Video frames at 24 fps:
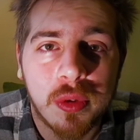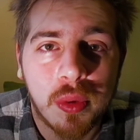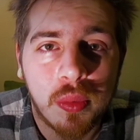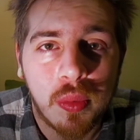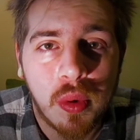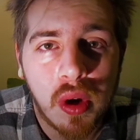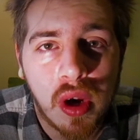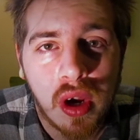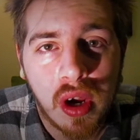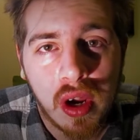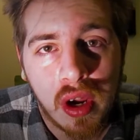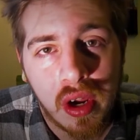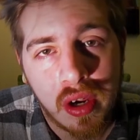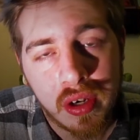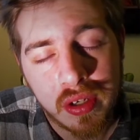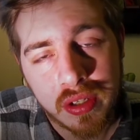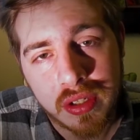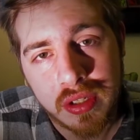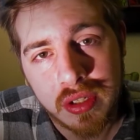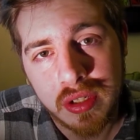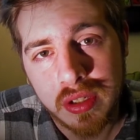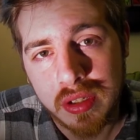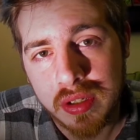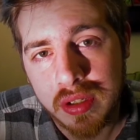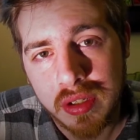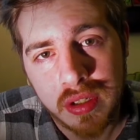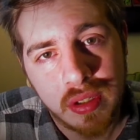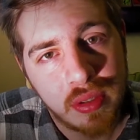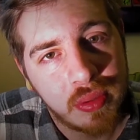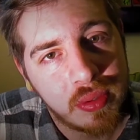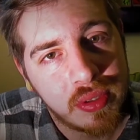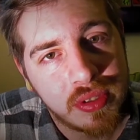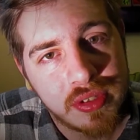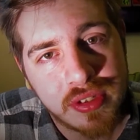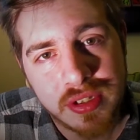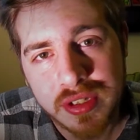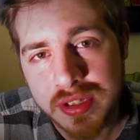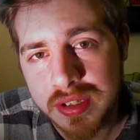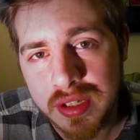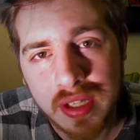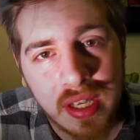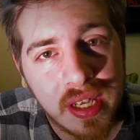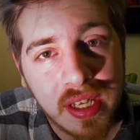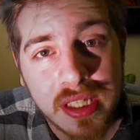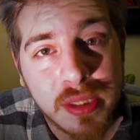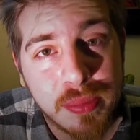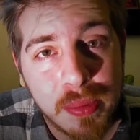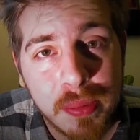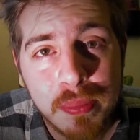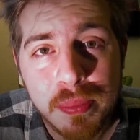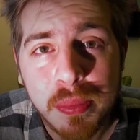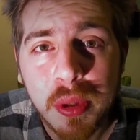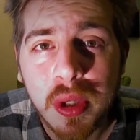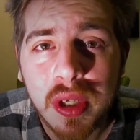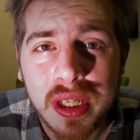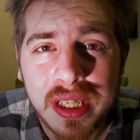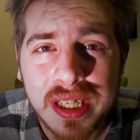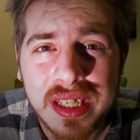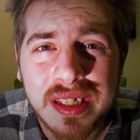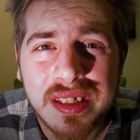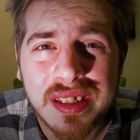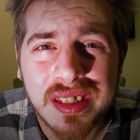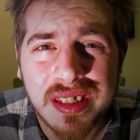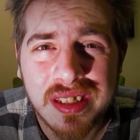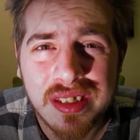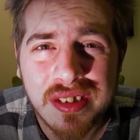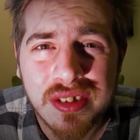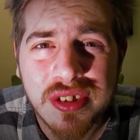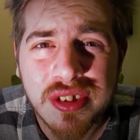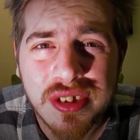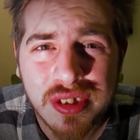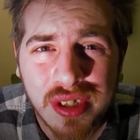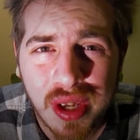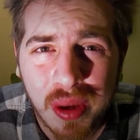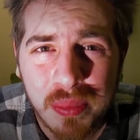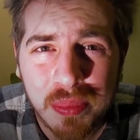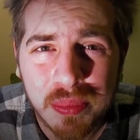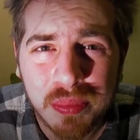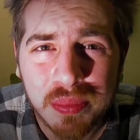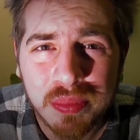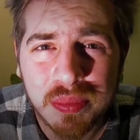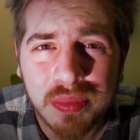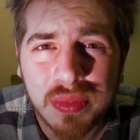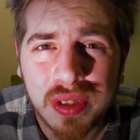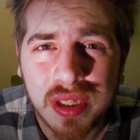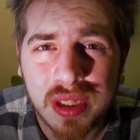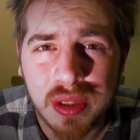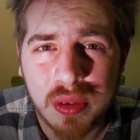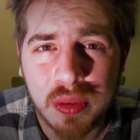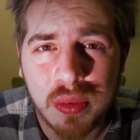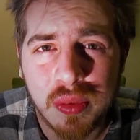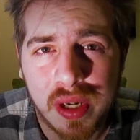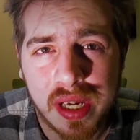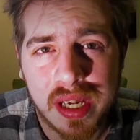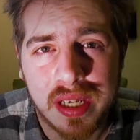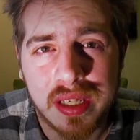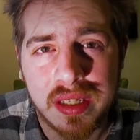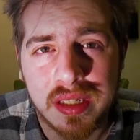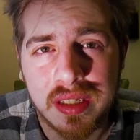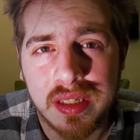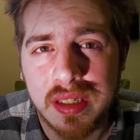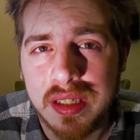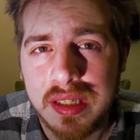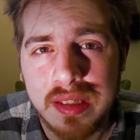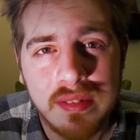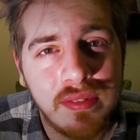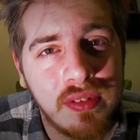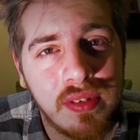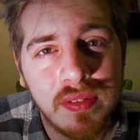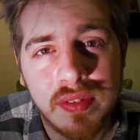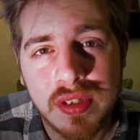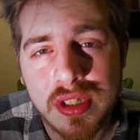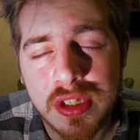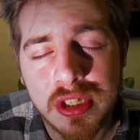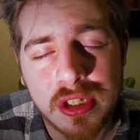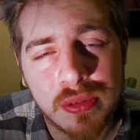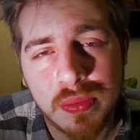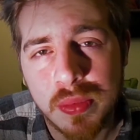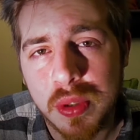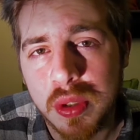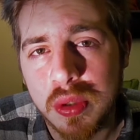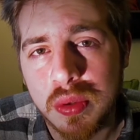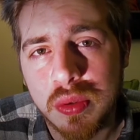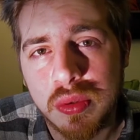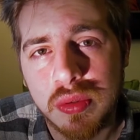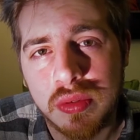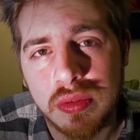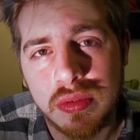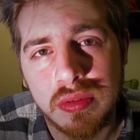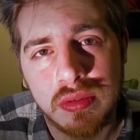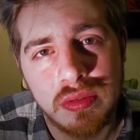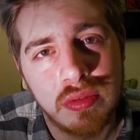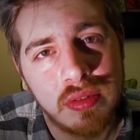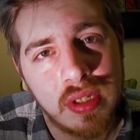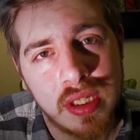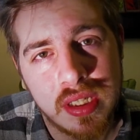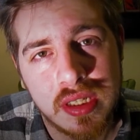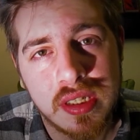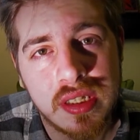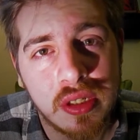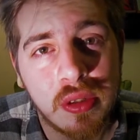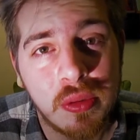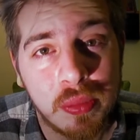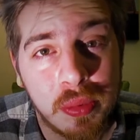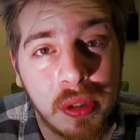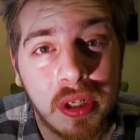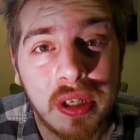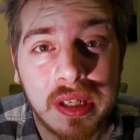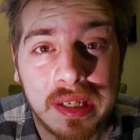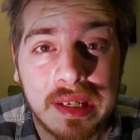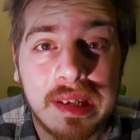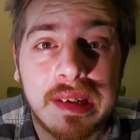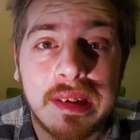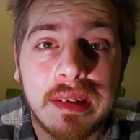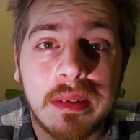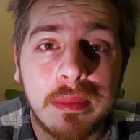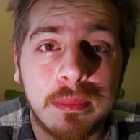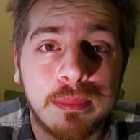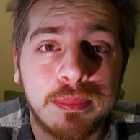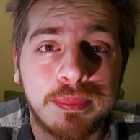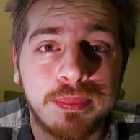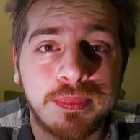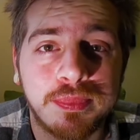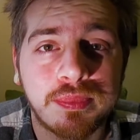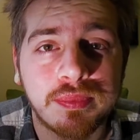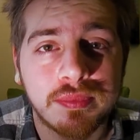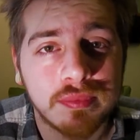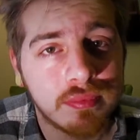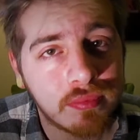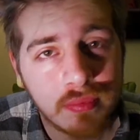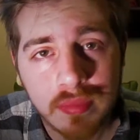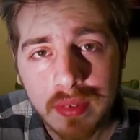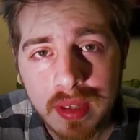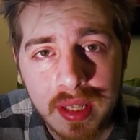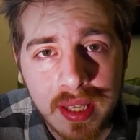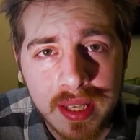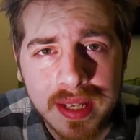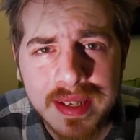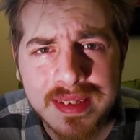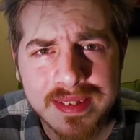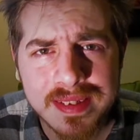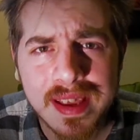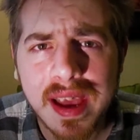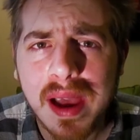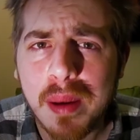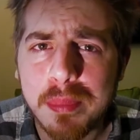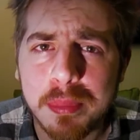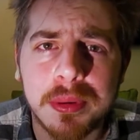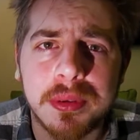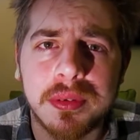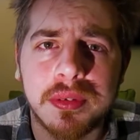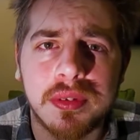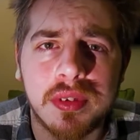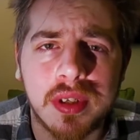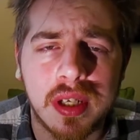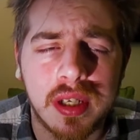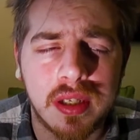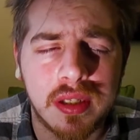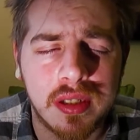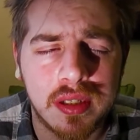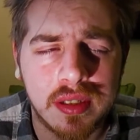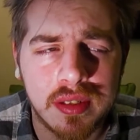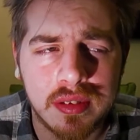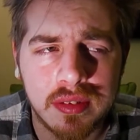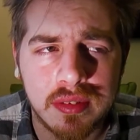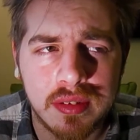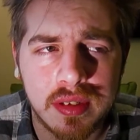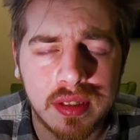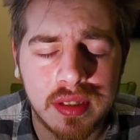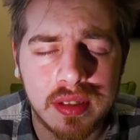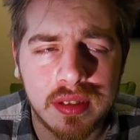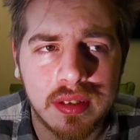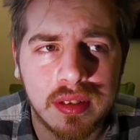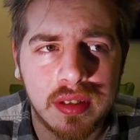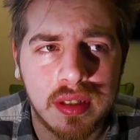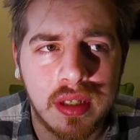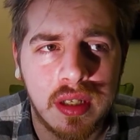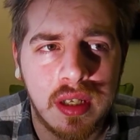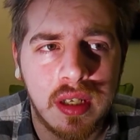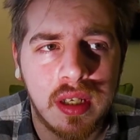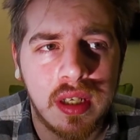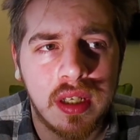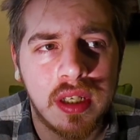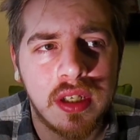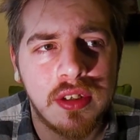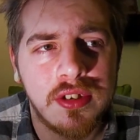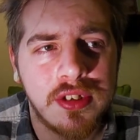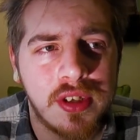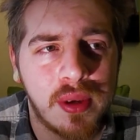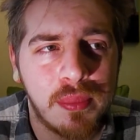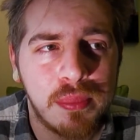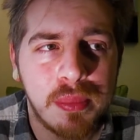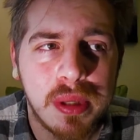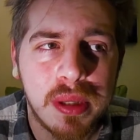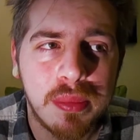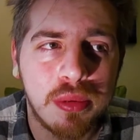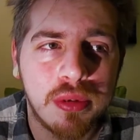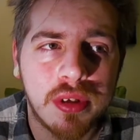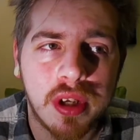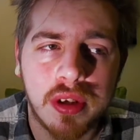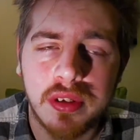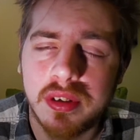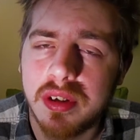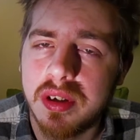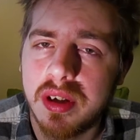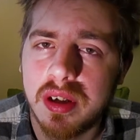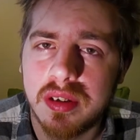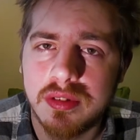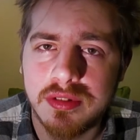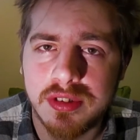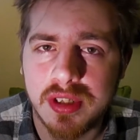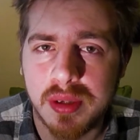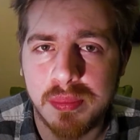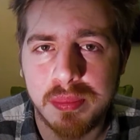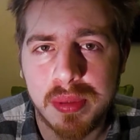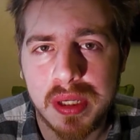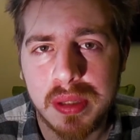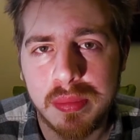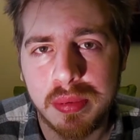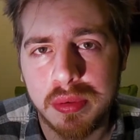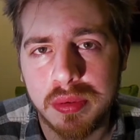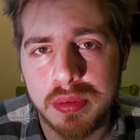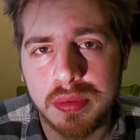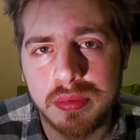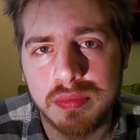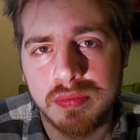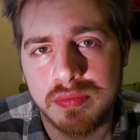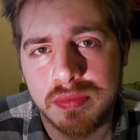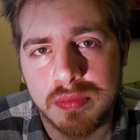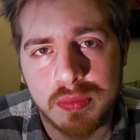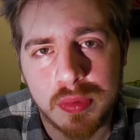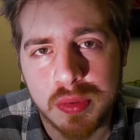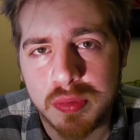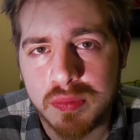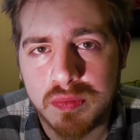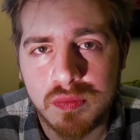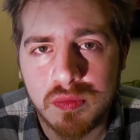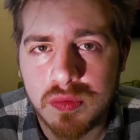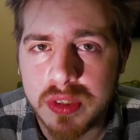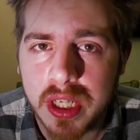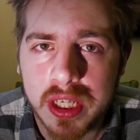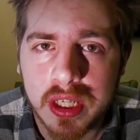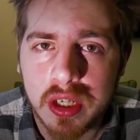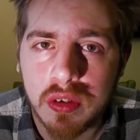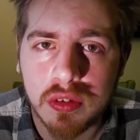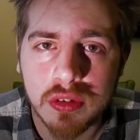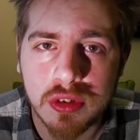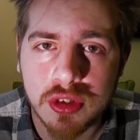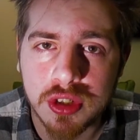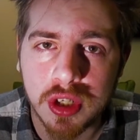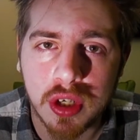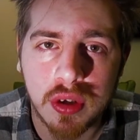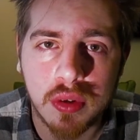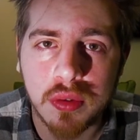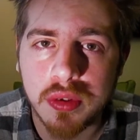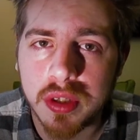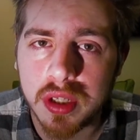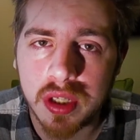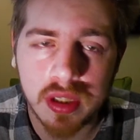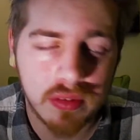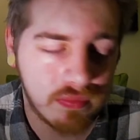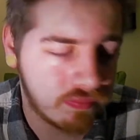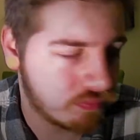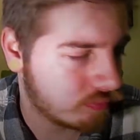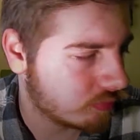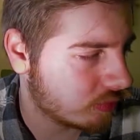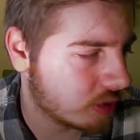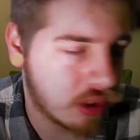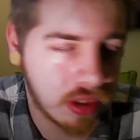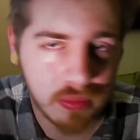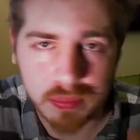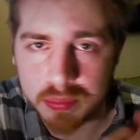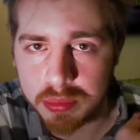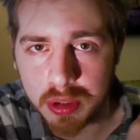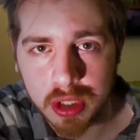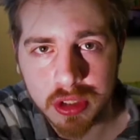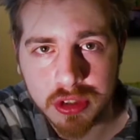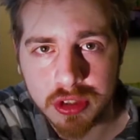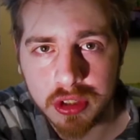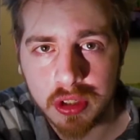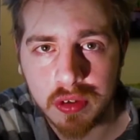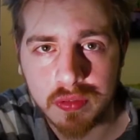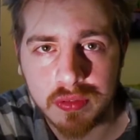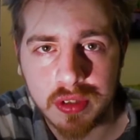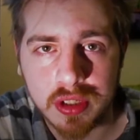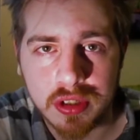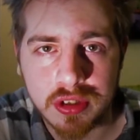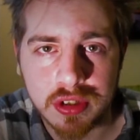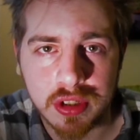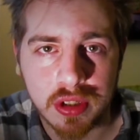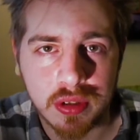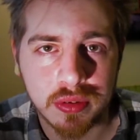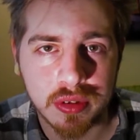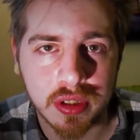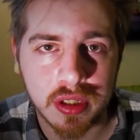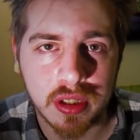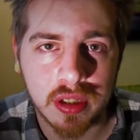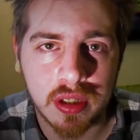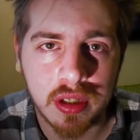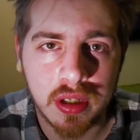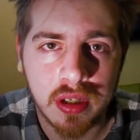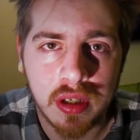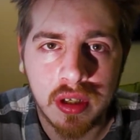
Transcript: to work, who has been bullied in some little way. Even if it's small, it's still bullying. It's happened, and some people don't know, some people will take it on the shoulder, you know, brush it off their shoulder,